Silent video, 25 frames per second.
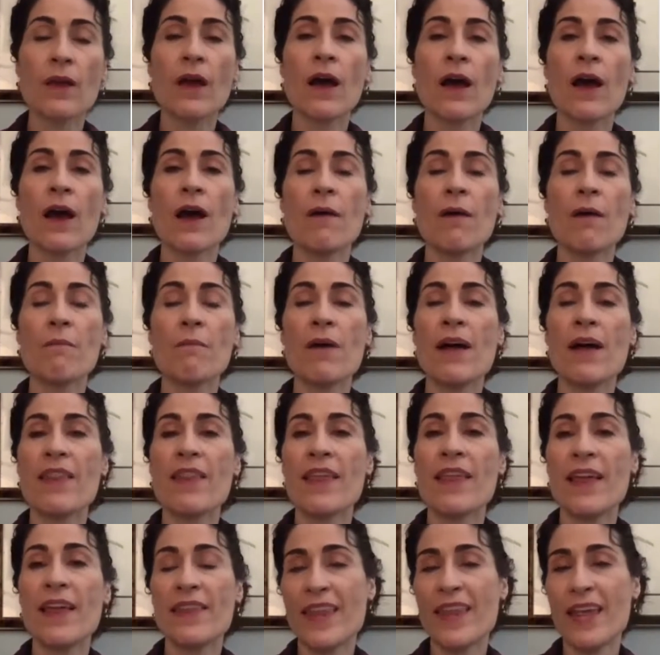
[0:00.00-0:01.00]

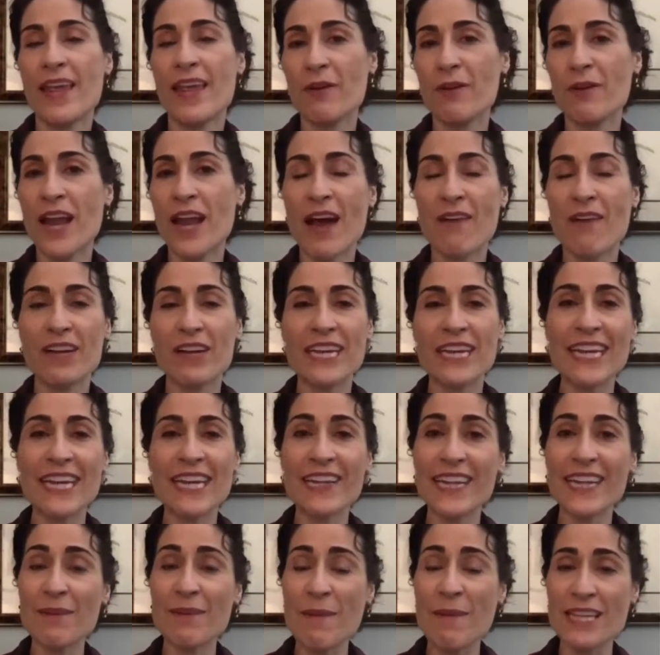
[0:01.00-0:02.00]
that they could have a
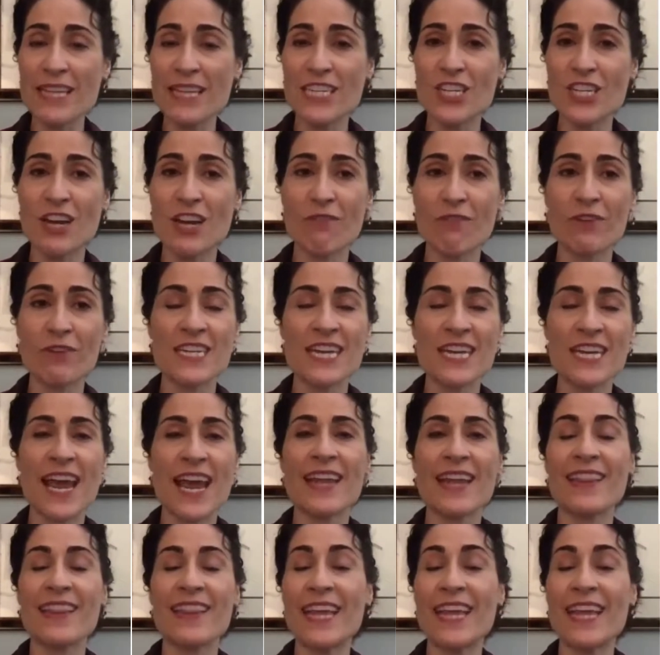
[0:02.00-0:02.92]
healing message every day.